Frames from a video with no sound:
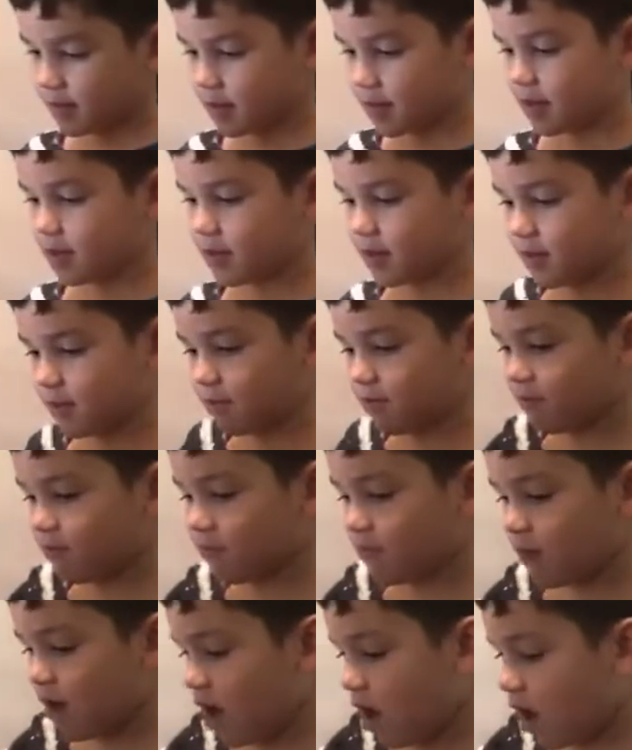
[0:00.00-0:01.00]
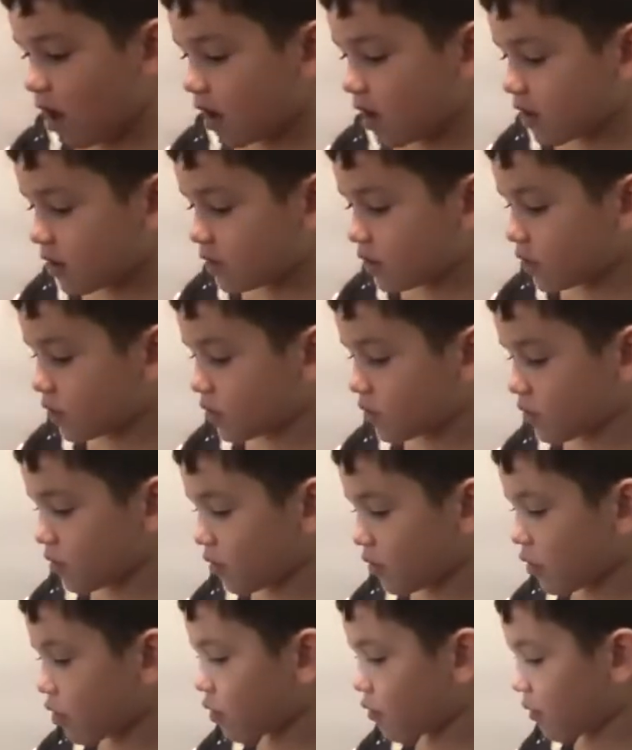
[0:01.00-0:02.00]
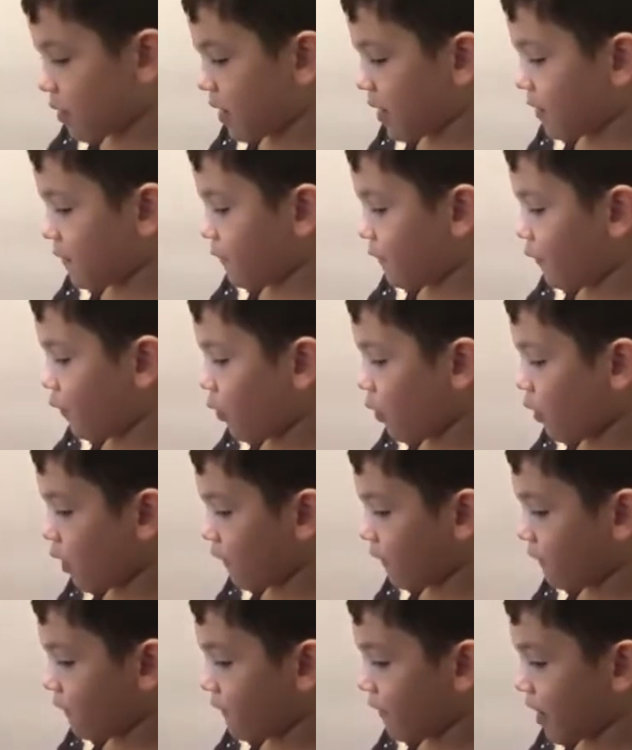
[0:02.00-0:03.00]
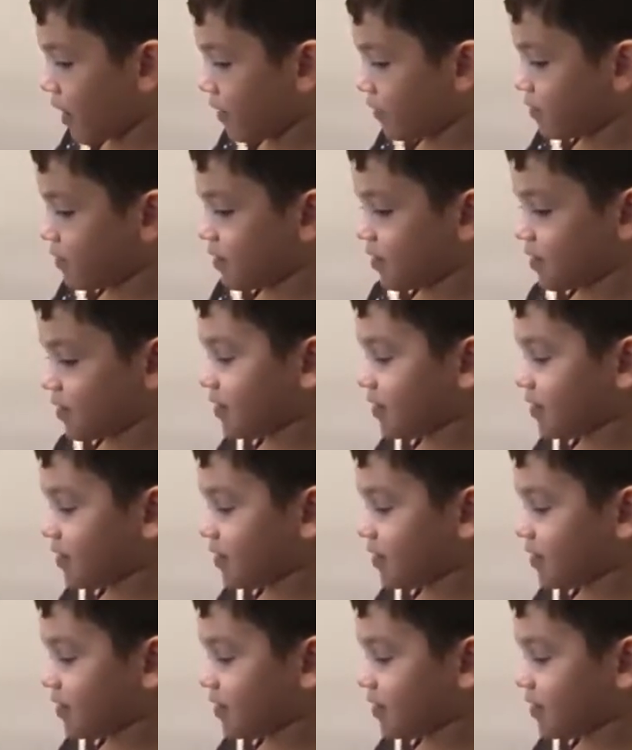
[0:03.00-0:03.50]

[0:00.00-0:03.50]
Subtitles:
Is 1, 2, 3, 4, 5, 6.